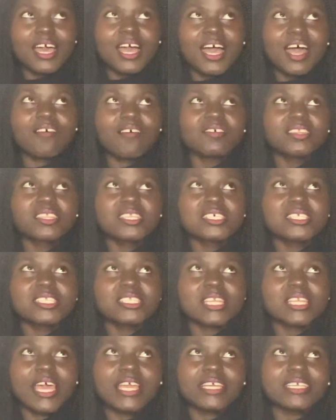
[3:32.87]
having
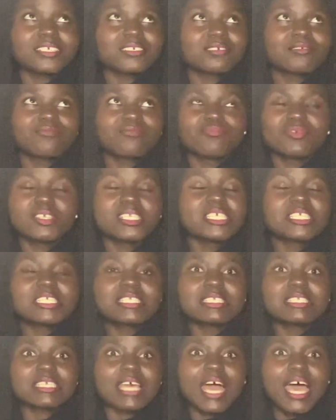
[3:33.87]
this like really
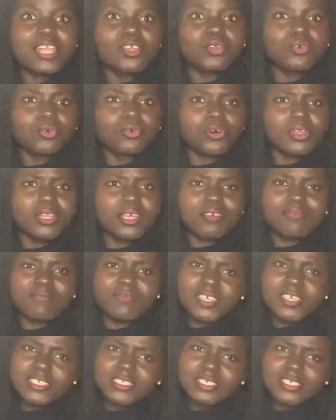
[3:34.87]
sad look on her
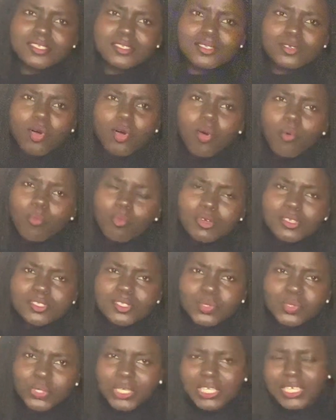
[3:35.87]
face. It's almost
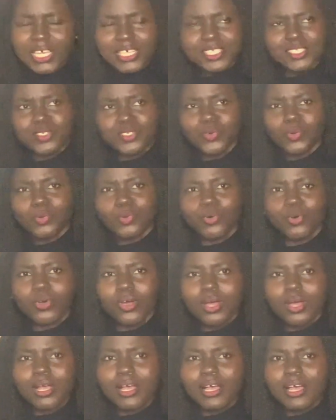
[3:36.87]
looking as though
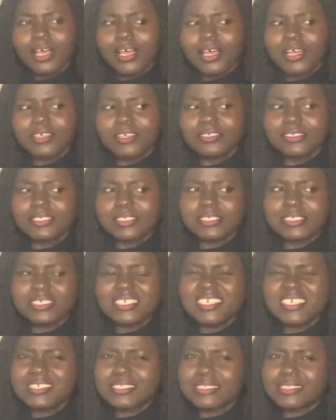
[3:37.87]

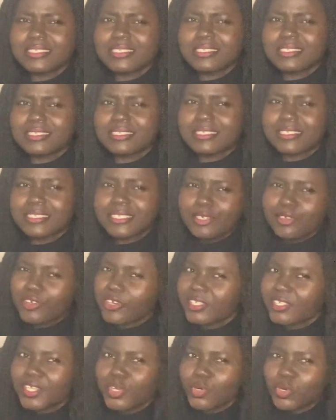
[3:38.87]
she's
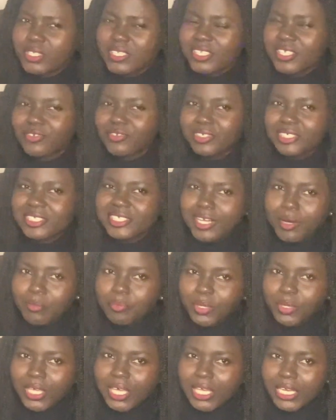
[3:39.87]
seriously considering
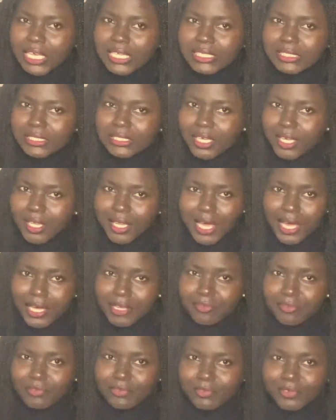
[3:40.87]
jumping and ending her life.